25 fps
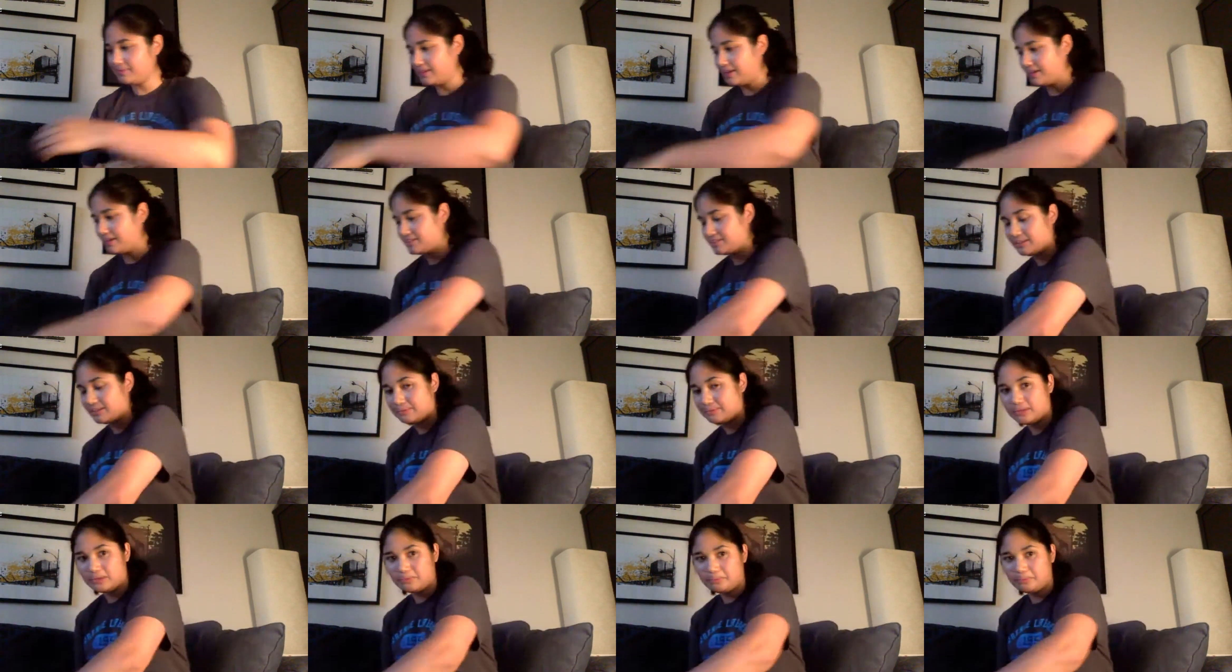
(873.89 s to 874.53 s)

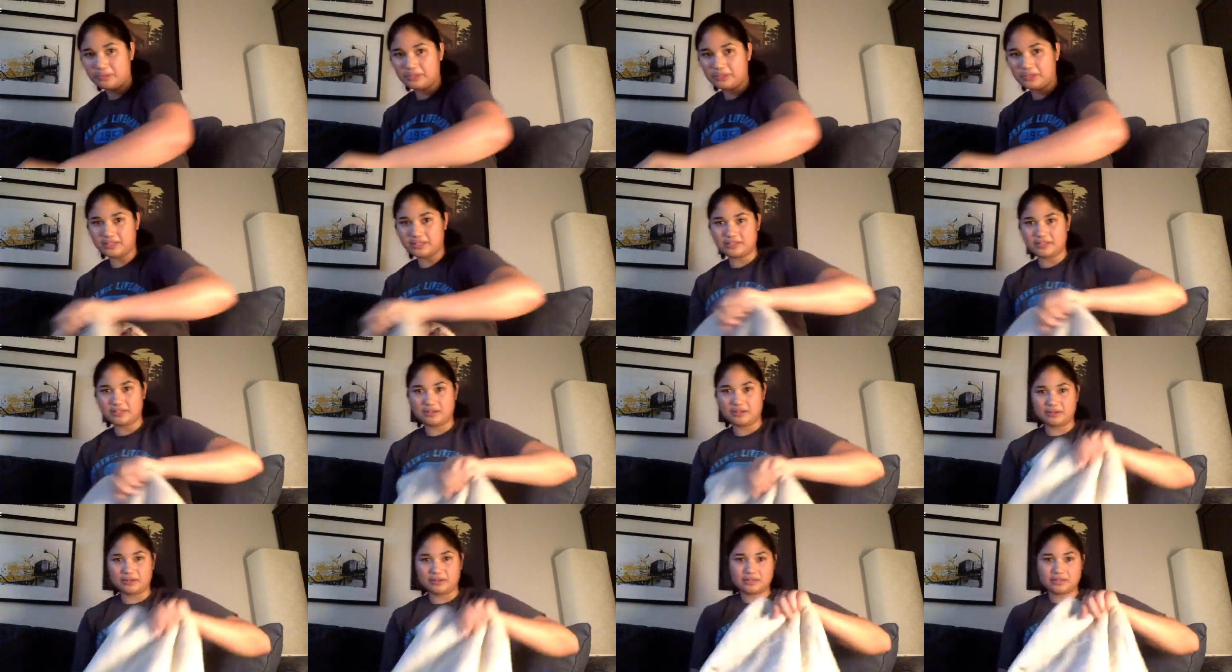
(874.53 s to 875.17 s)
Actually, I'm going to put this
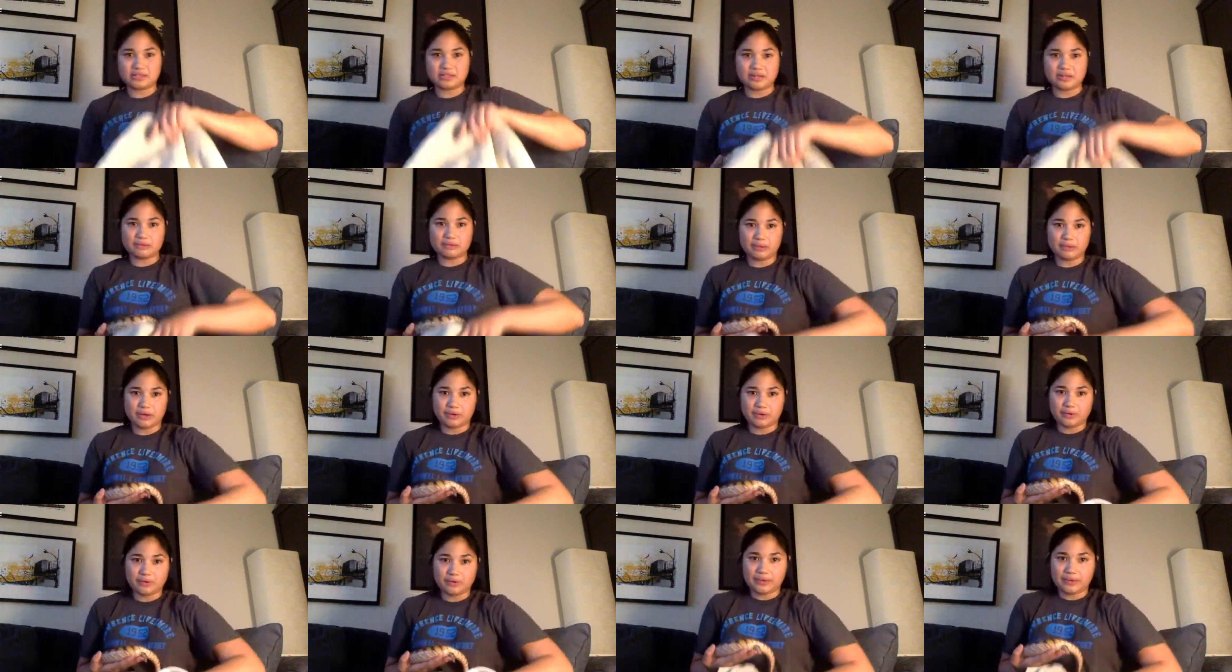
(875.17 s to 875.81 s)
here because now I'm
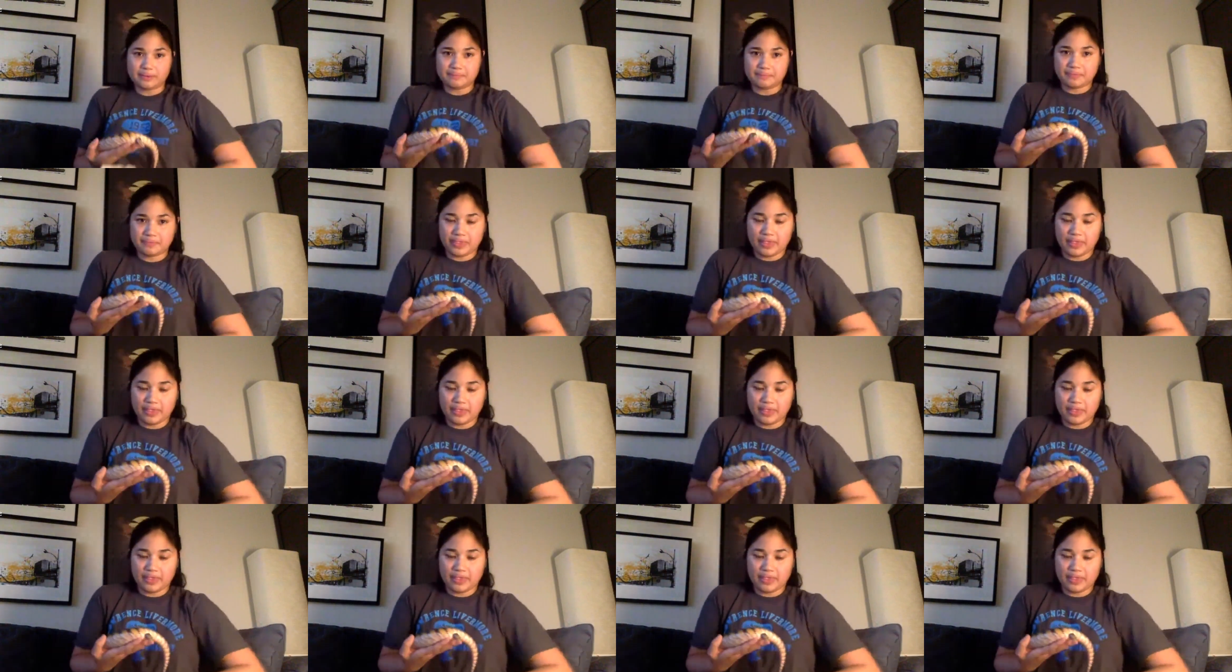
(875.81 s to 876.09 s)
paranoid.